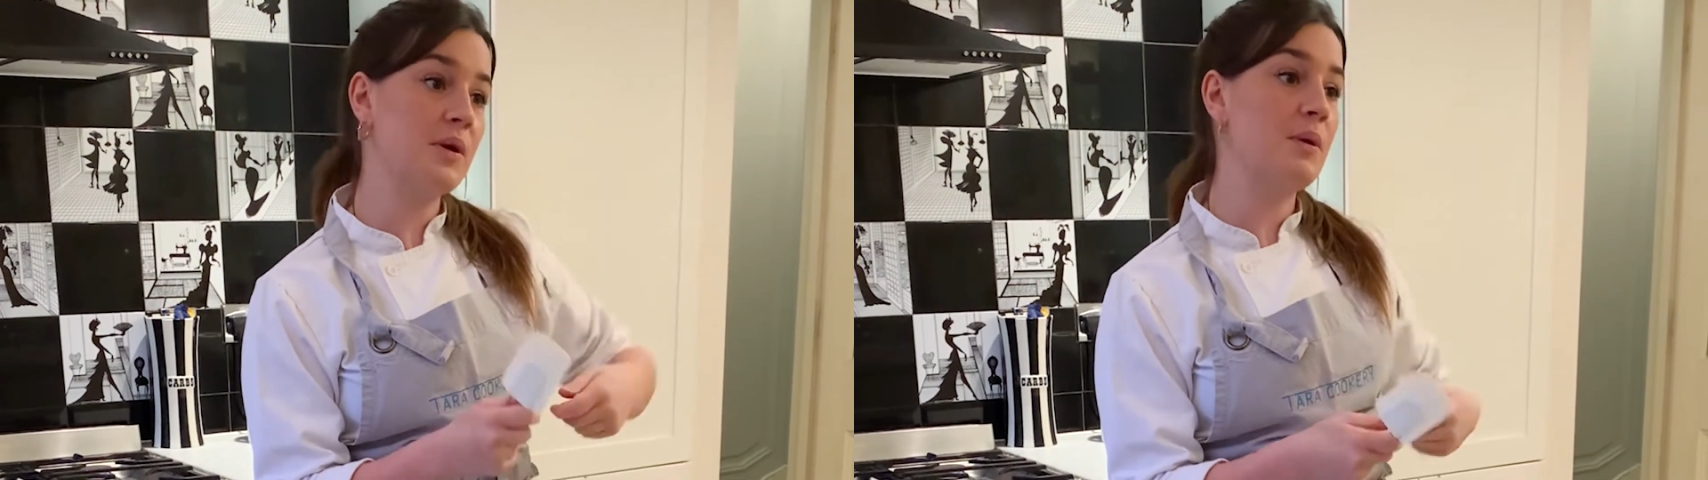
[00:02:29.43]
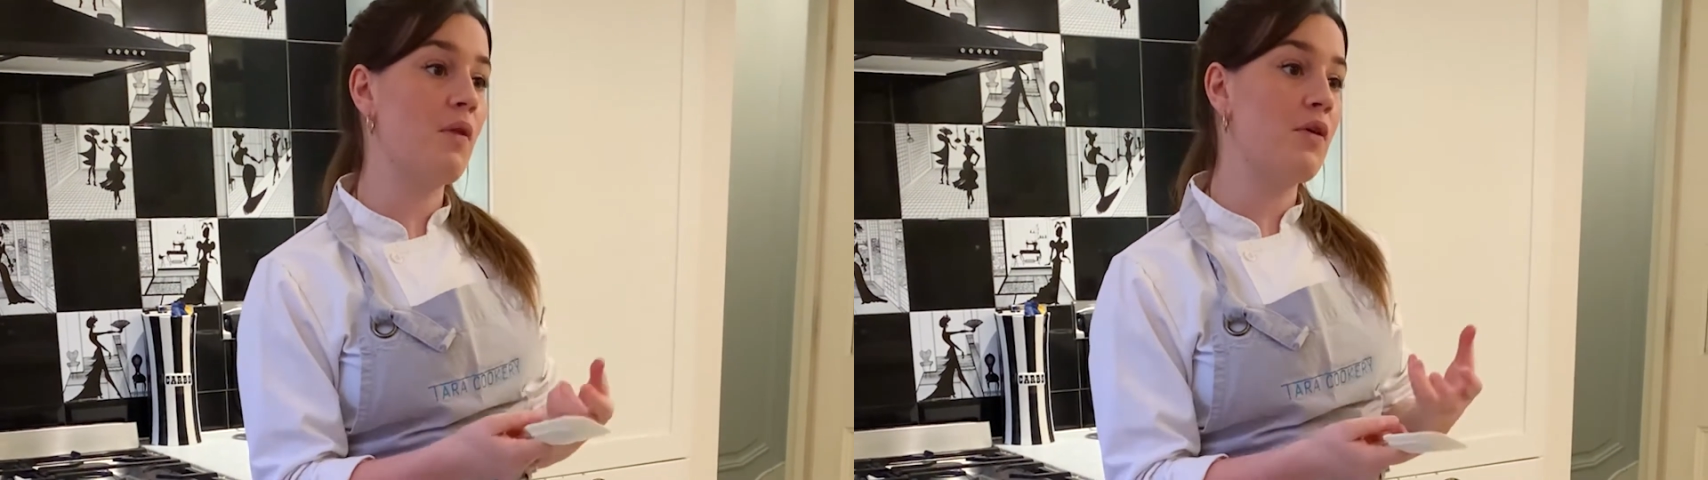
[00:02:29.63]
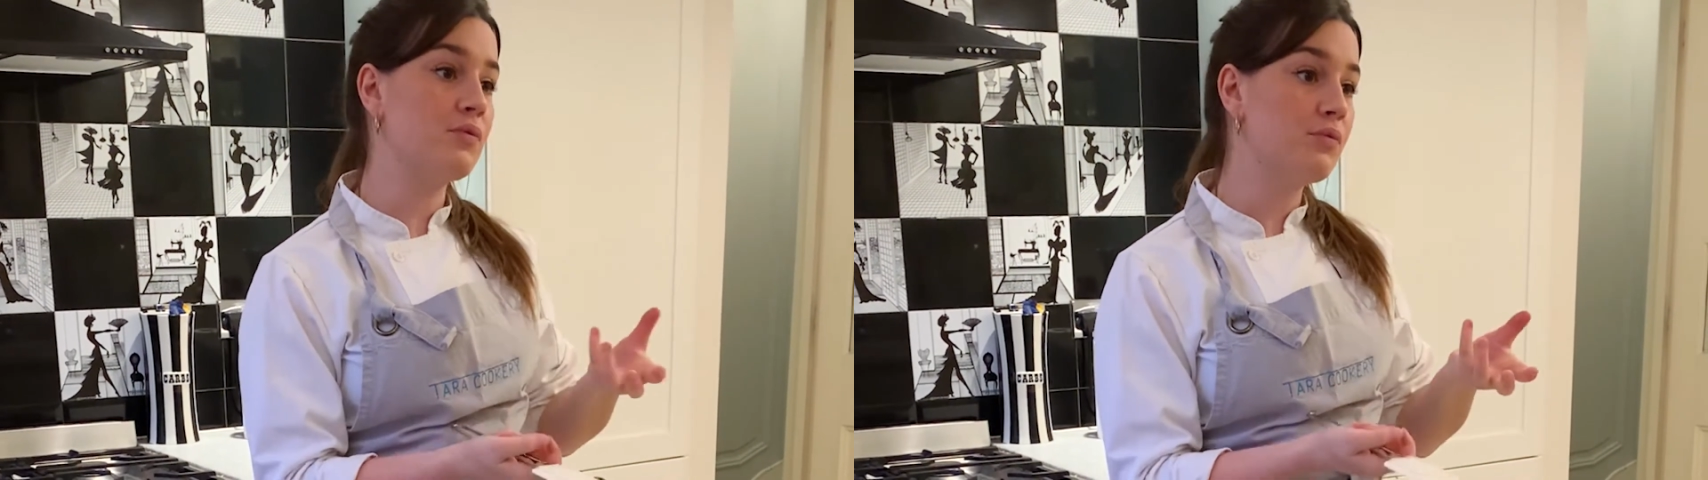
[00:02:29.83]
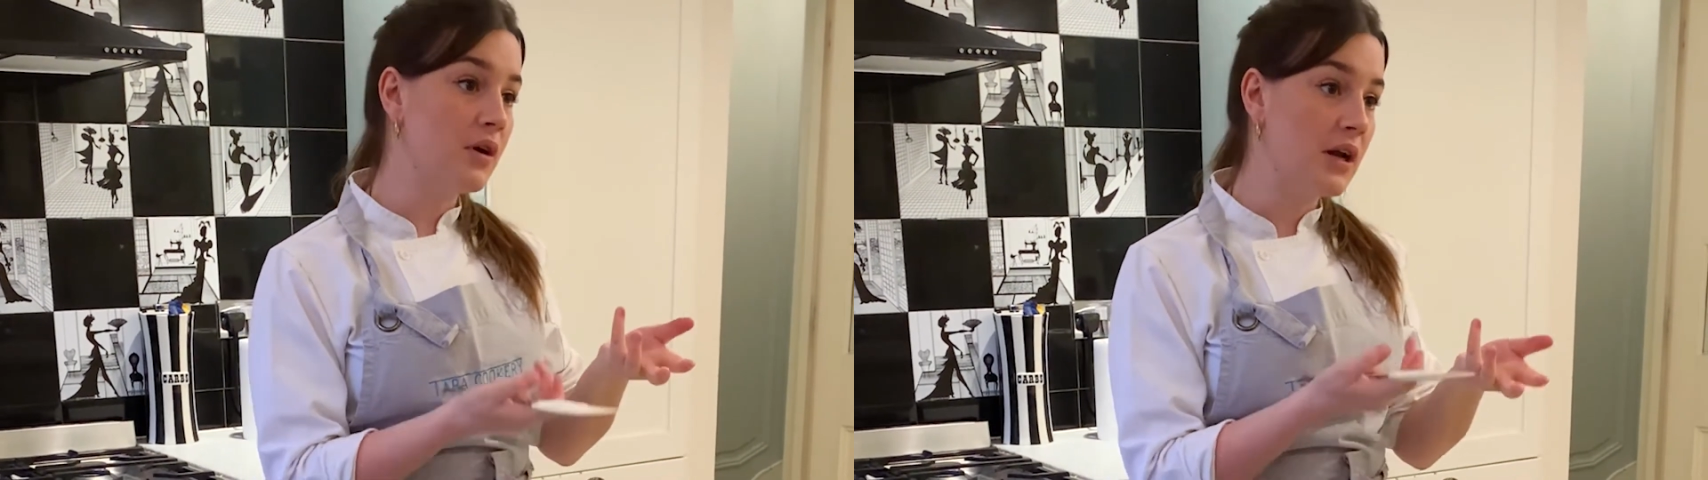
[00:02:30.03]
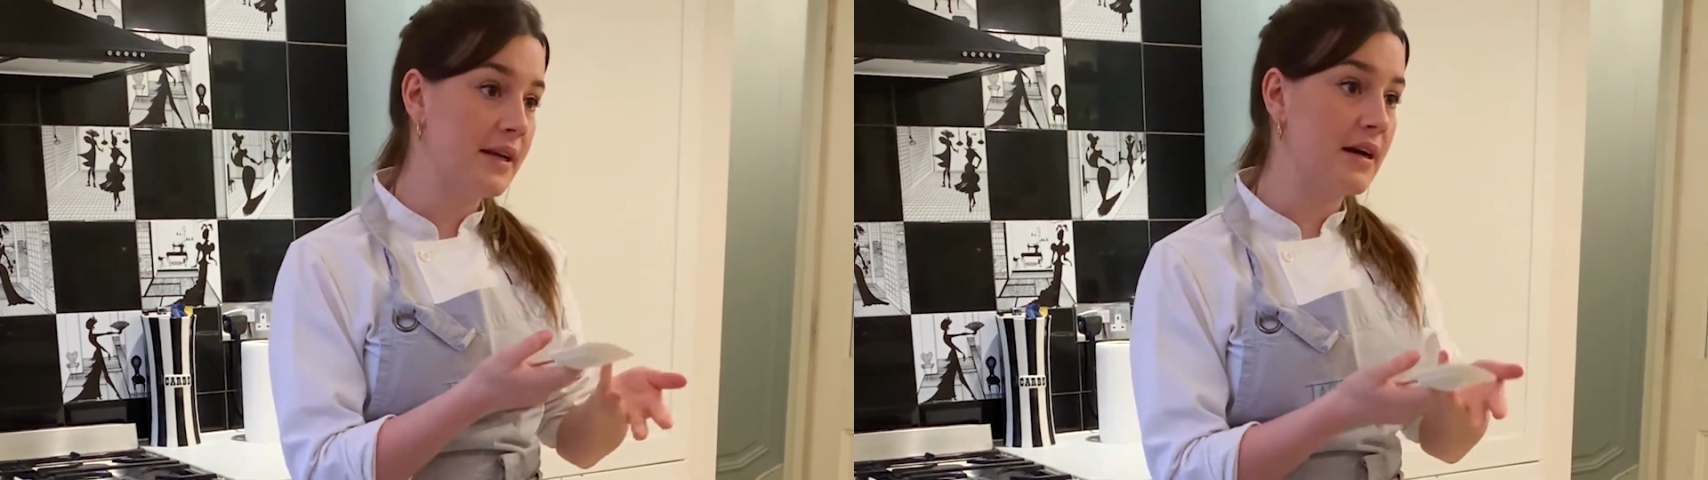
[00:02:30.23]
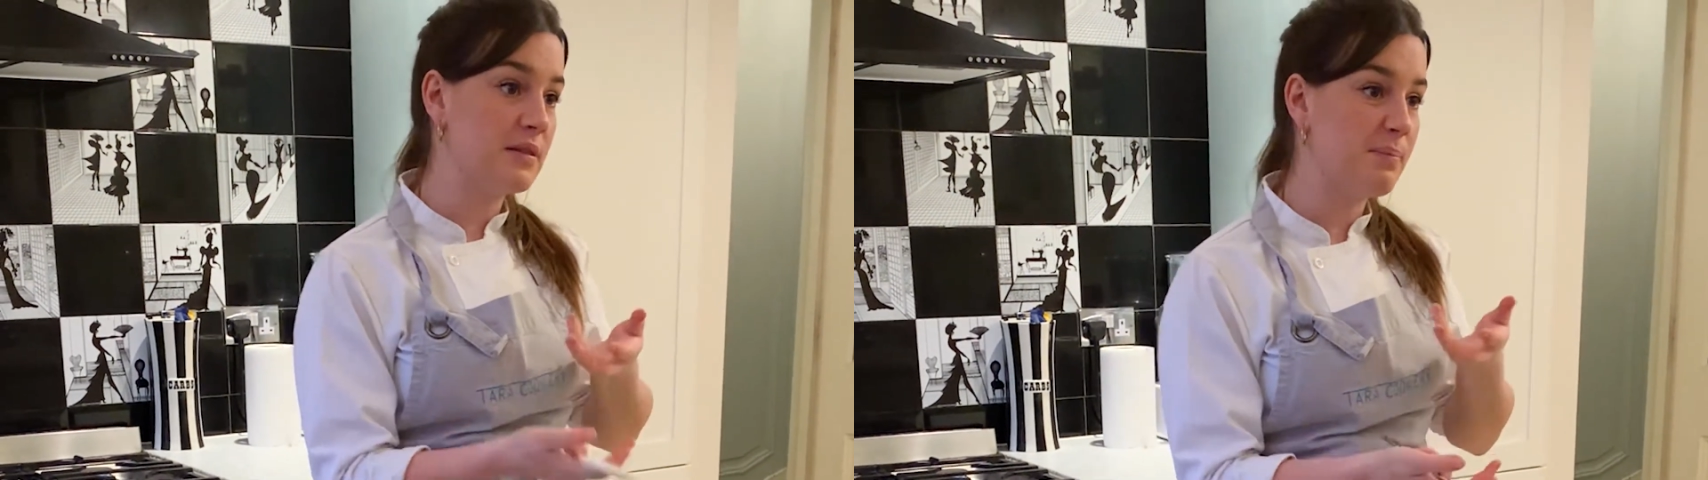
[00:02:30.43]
We want those really nice